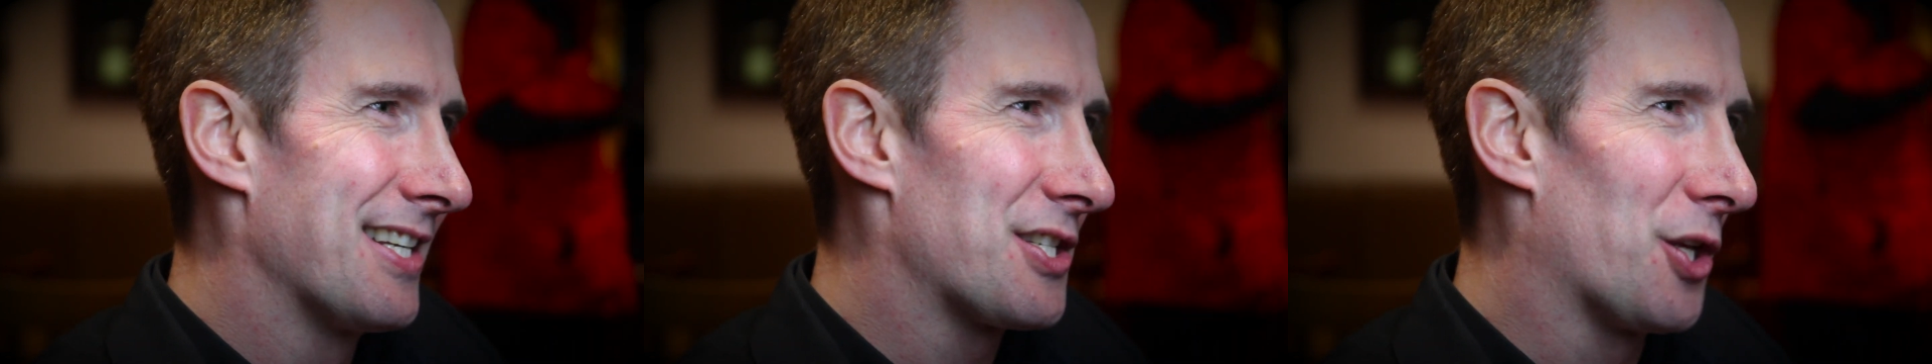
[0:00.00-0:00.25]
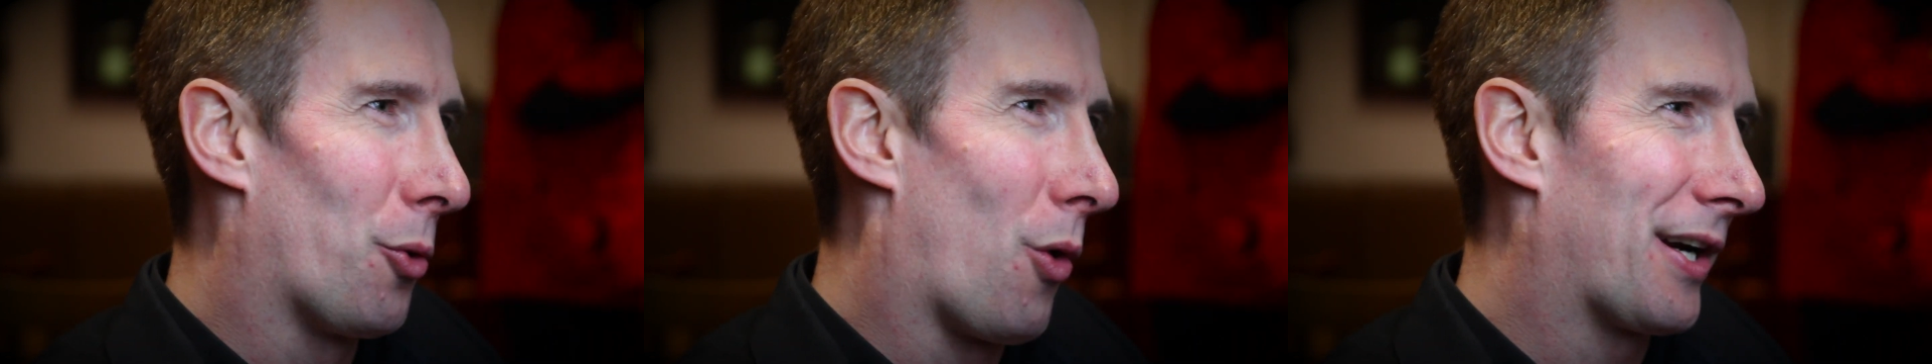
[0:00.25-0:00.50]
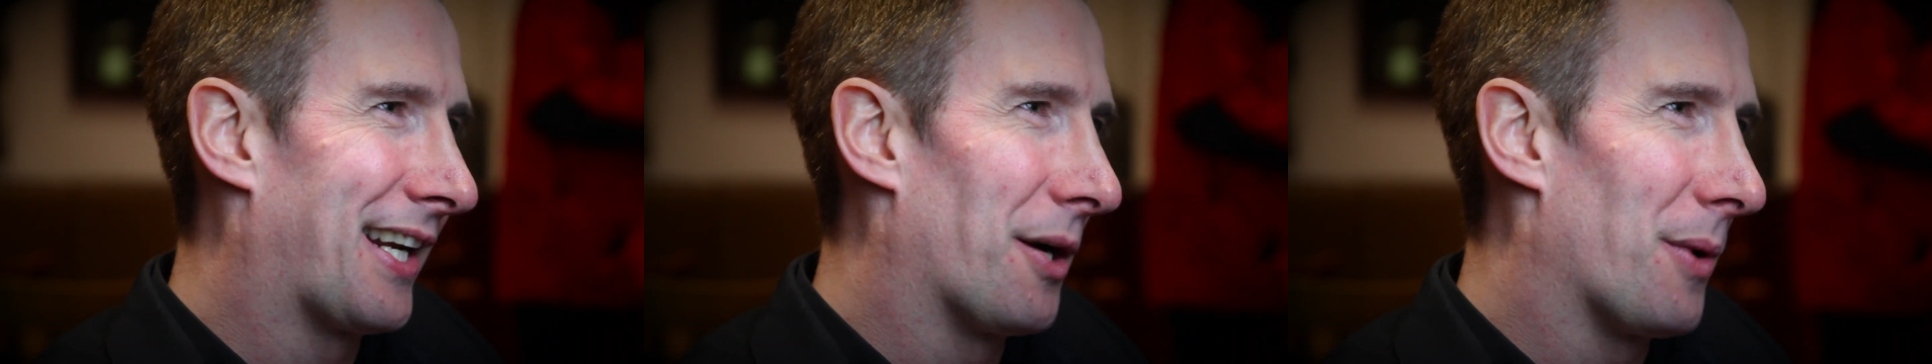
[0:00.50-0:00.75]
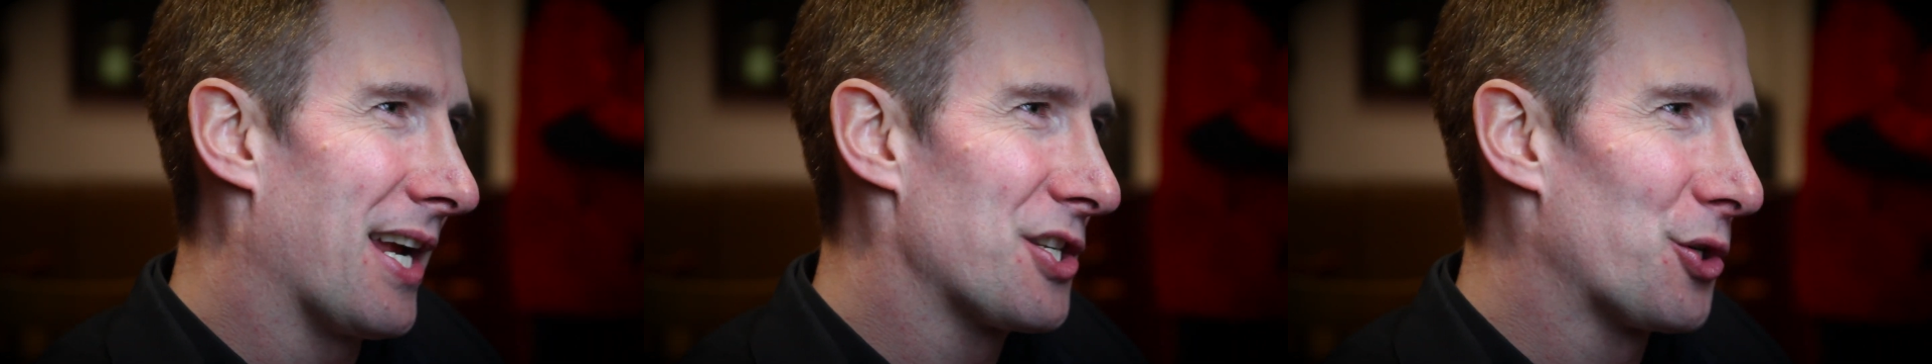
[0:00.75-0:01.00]
still working
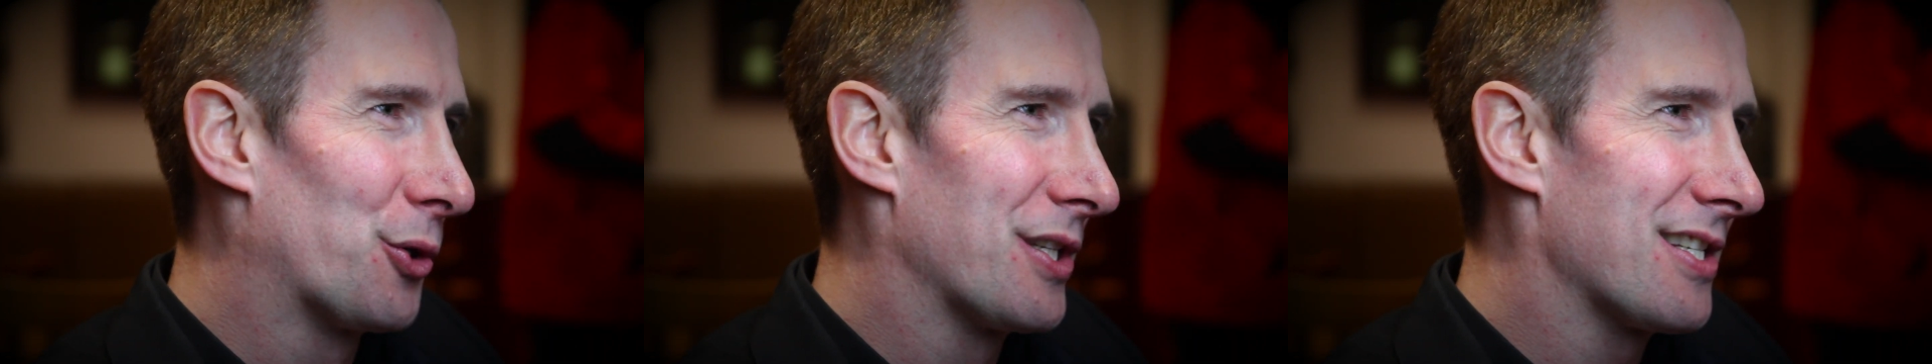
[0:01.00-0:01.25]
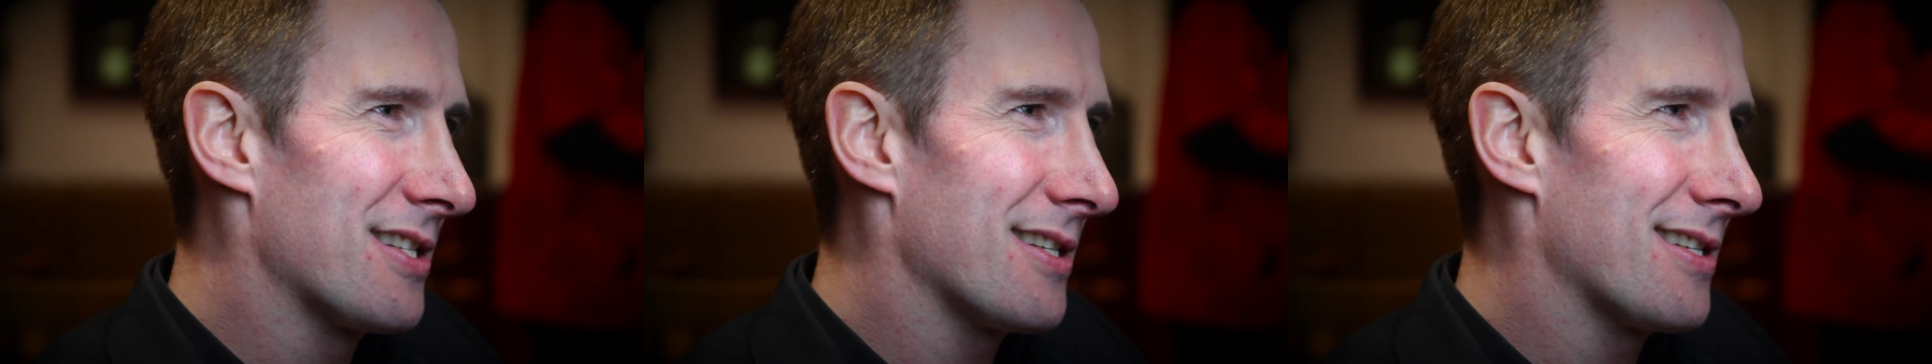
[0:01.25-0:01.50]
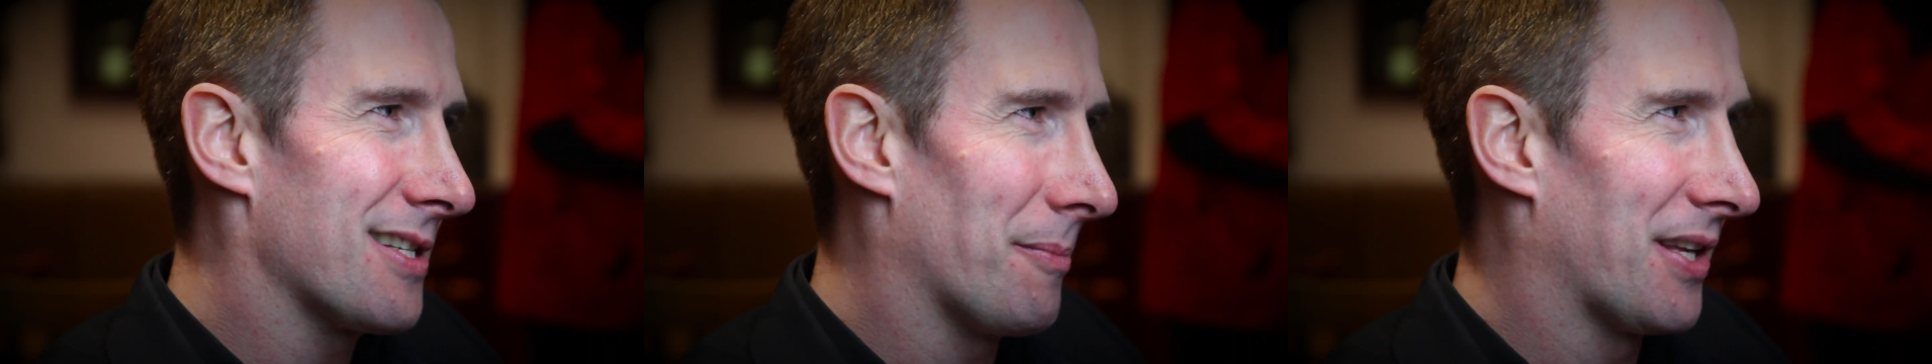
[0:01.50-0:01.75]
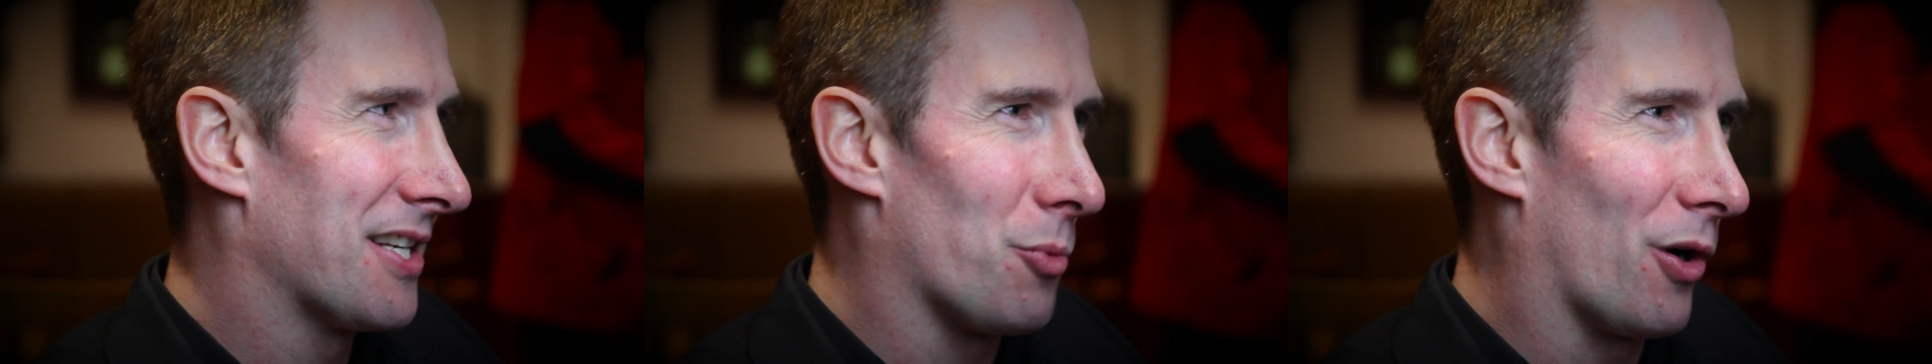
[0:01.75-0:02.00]
away, so
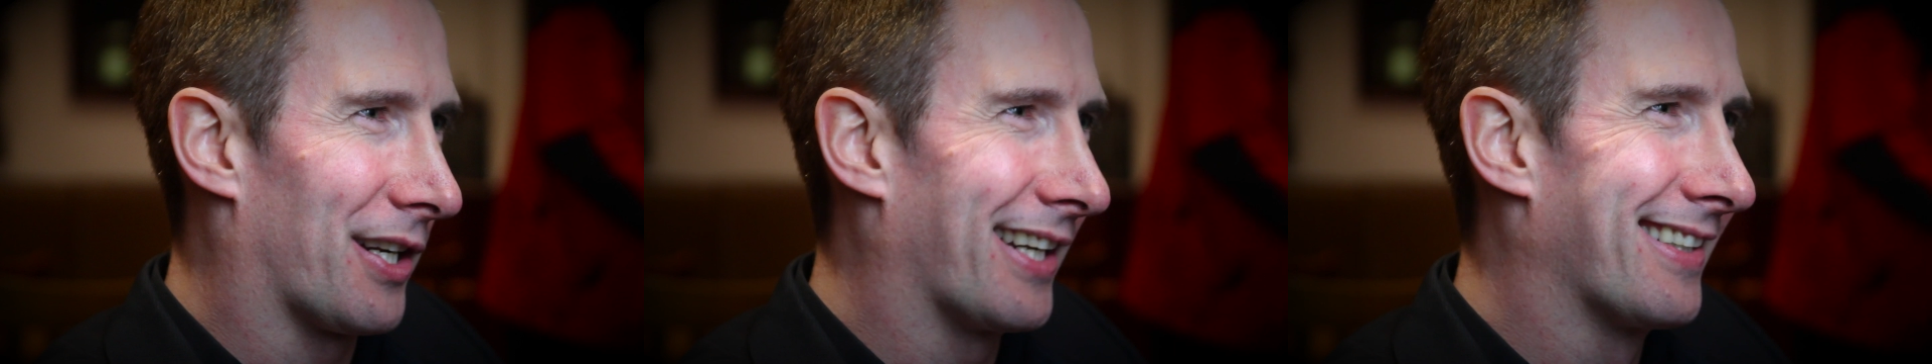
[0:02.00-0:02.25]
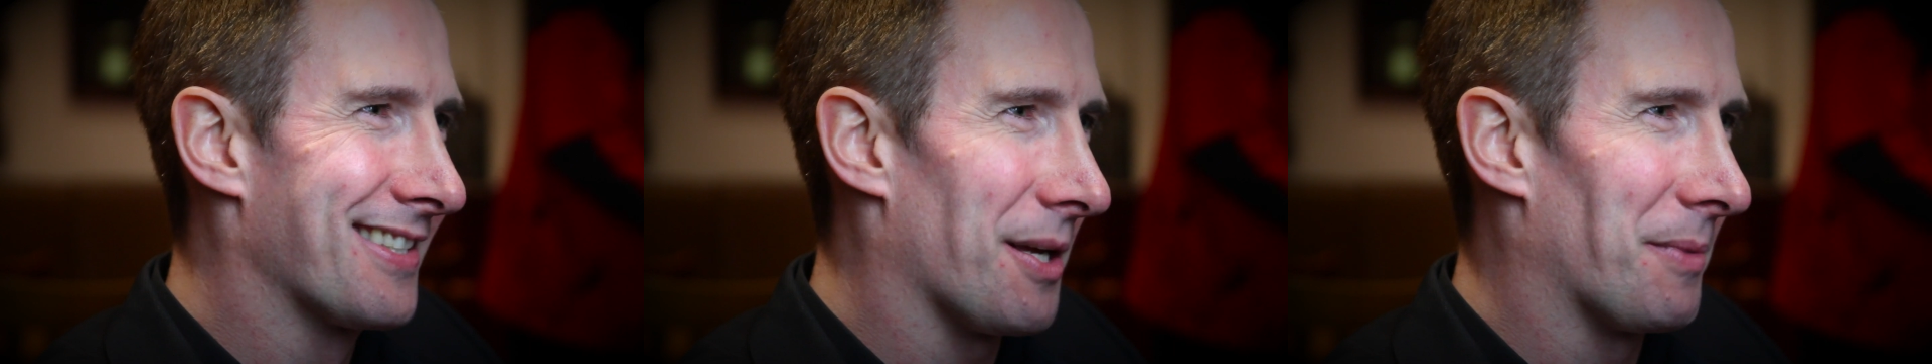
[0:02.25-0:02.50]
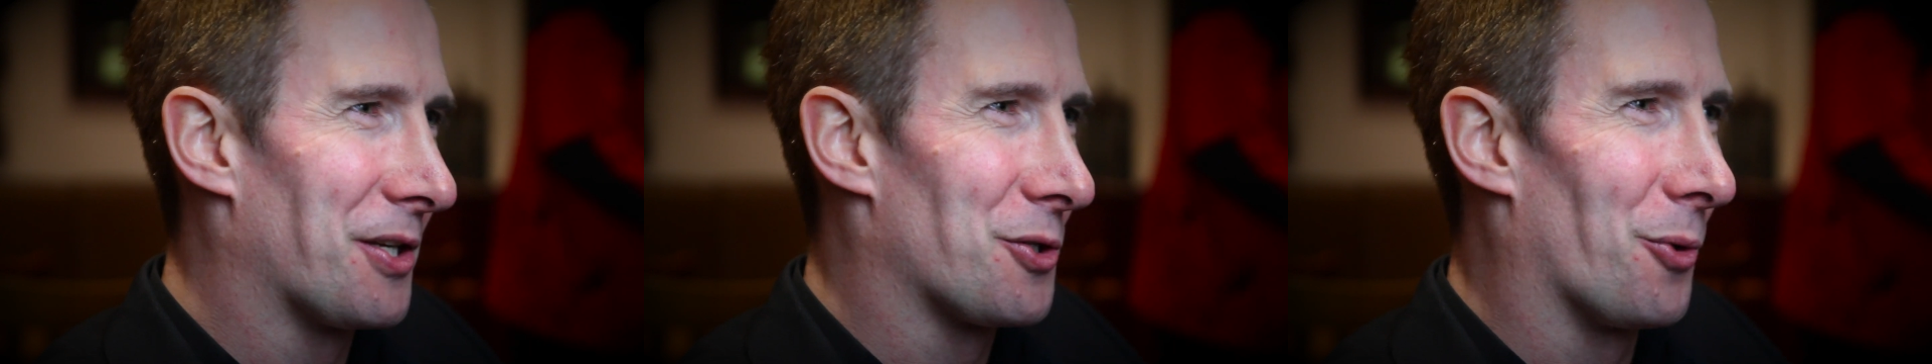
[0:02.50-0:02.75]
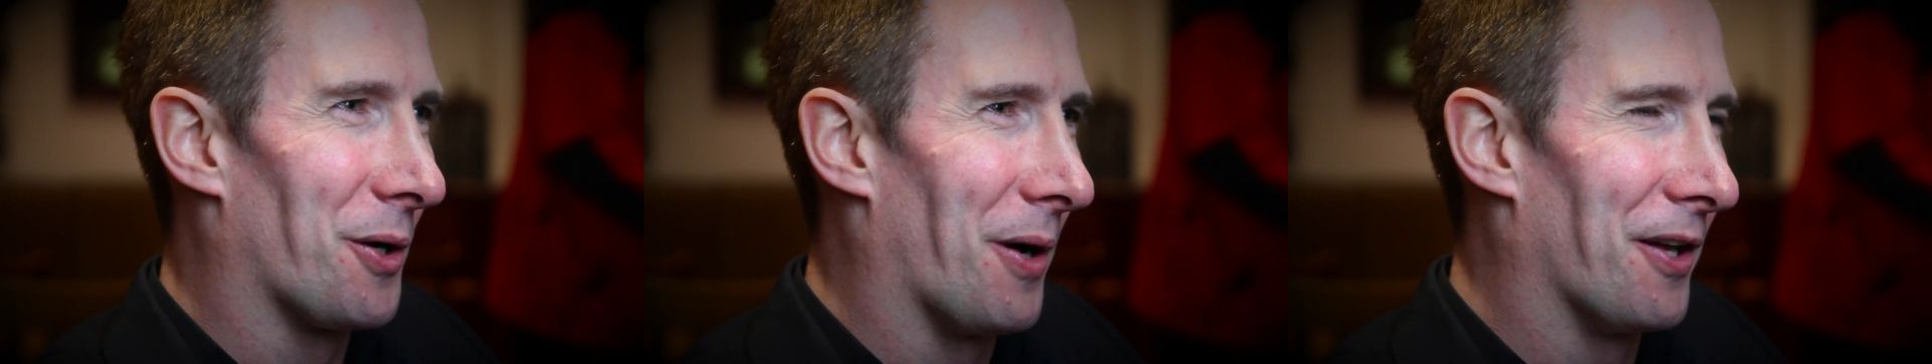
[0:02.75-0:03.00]
something's working, something's
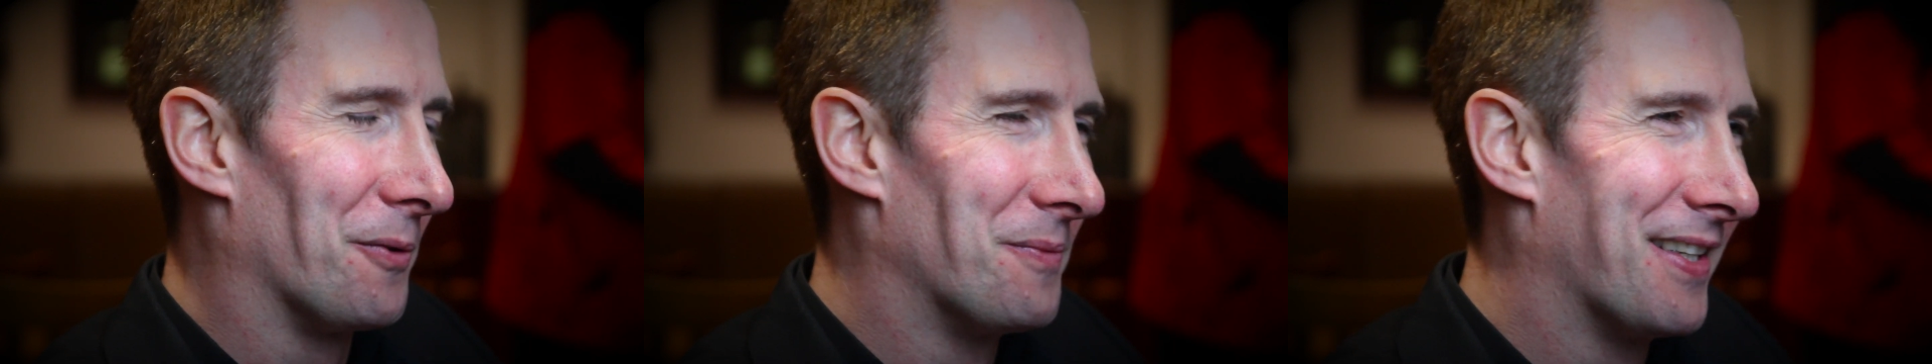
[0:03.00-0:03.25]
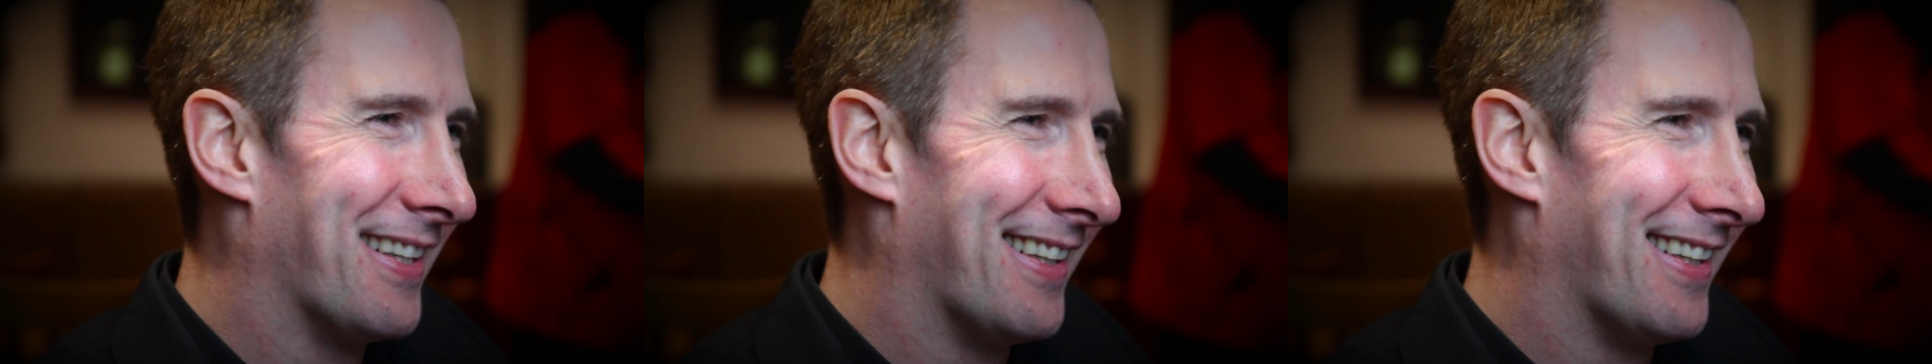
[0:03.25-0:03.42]
going well.